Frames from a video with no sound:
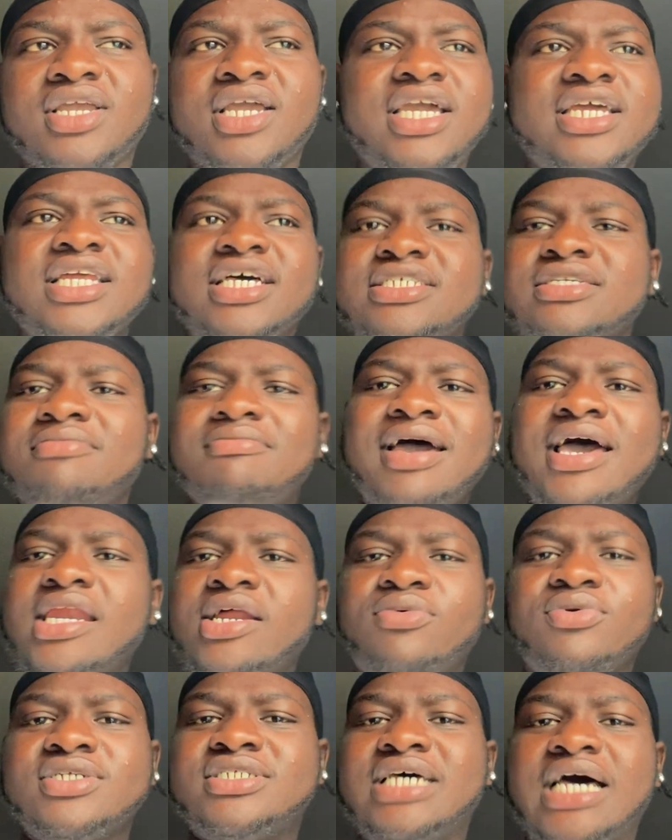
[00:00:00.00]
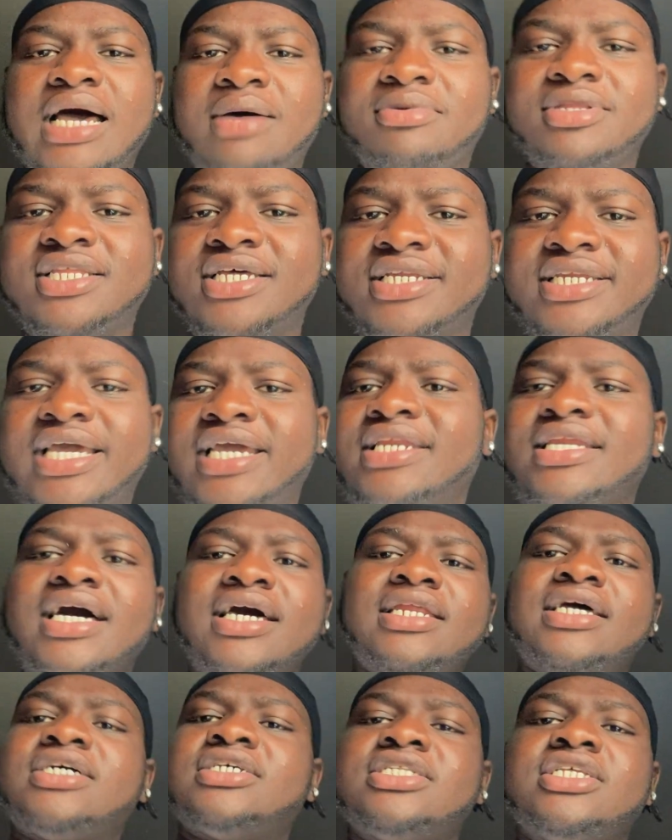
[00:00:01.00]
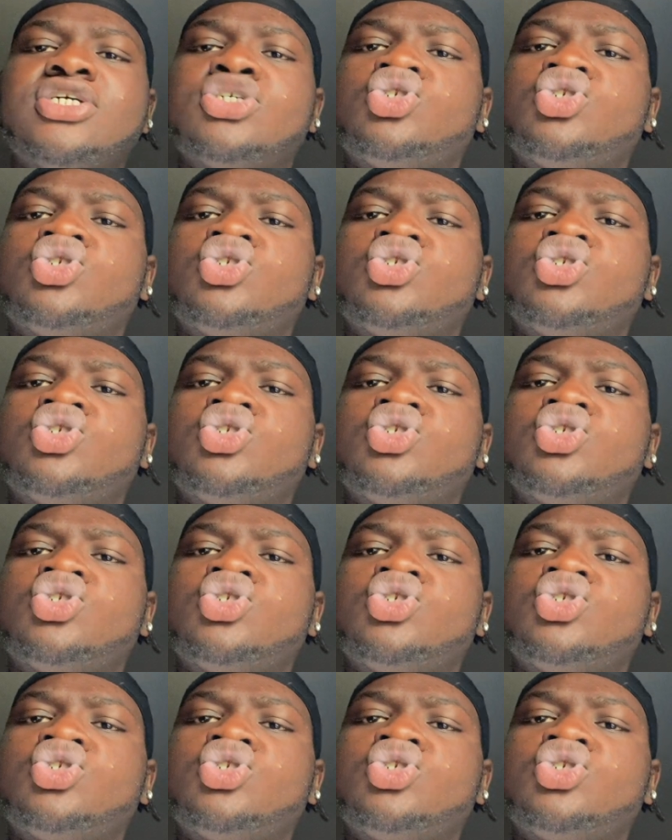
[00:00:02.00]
It doesn't matter what time of the day Nana the